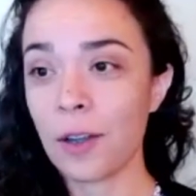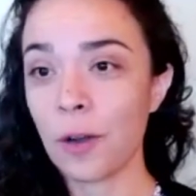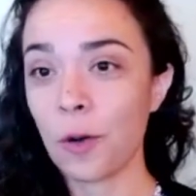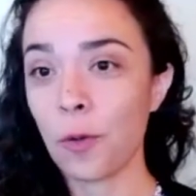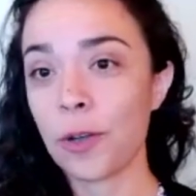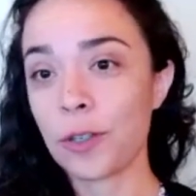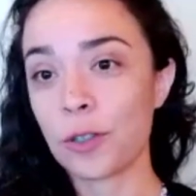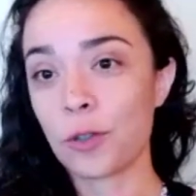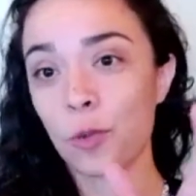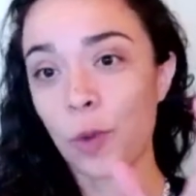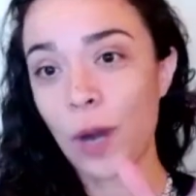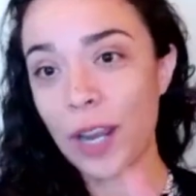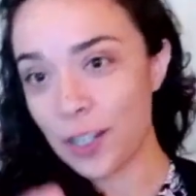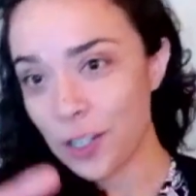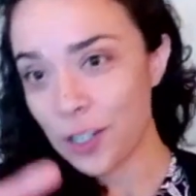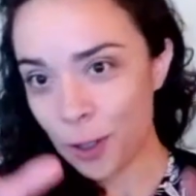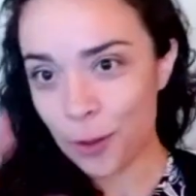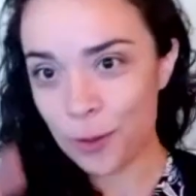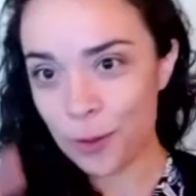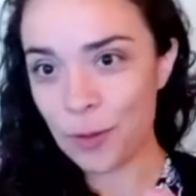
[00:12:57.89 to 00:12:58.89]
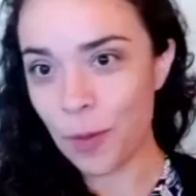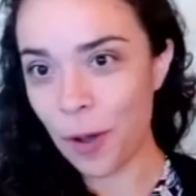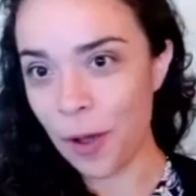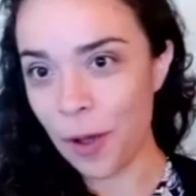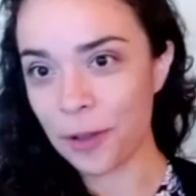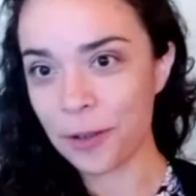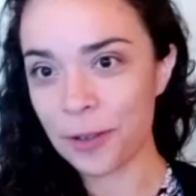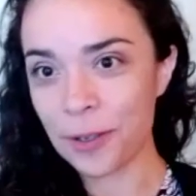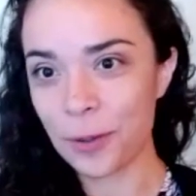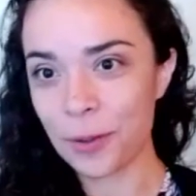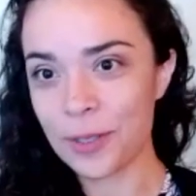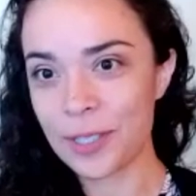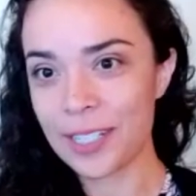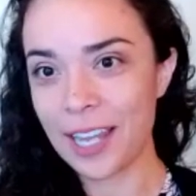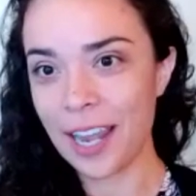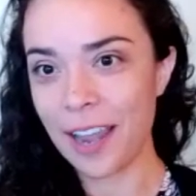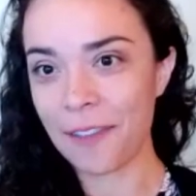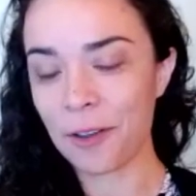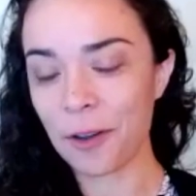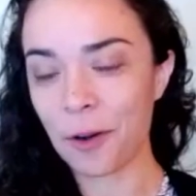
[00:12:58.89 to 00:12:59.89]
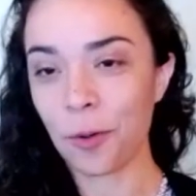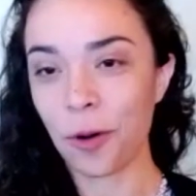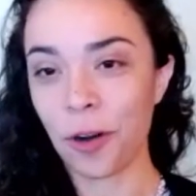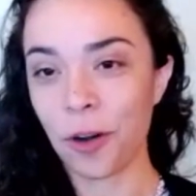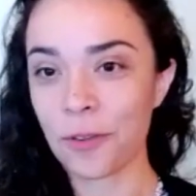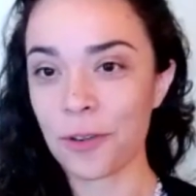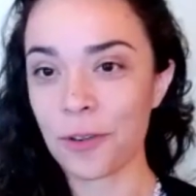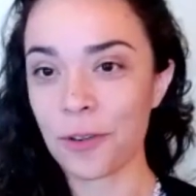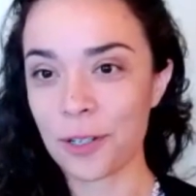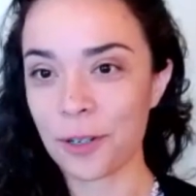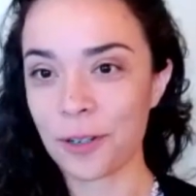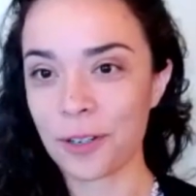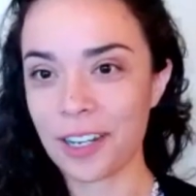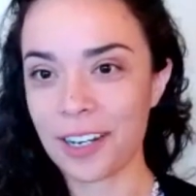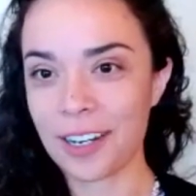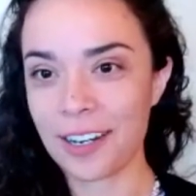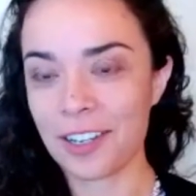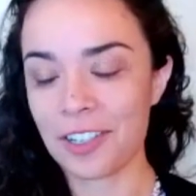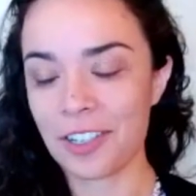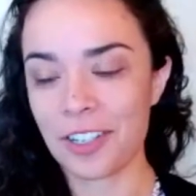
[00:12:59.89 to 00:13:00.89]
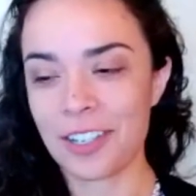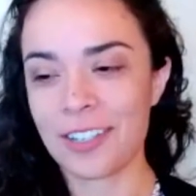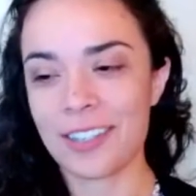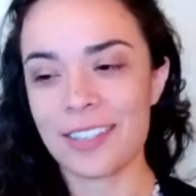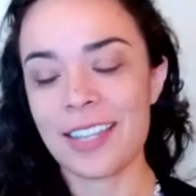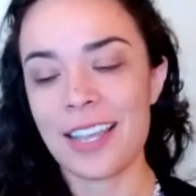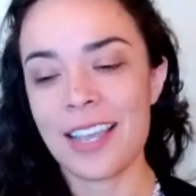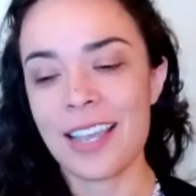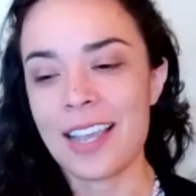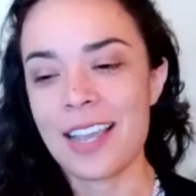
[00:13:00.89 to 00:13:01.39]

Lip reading: which ratios of molecules together work for certain conditions.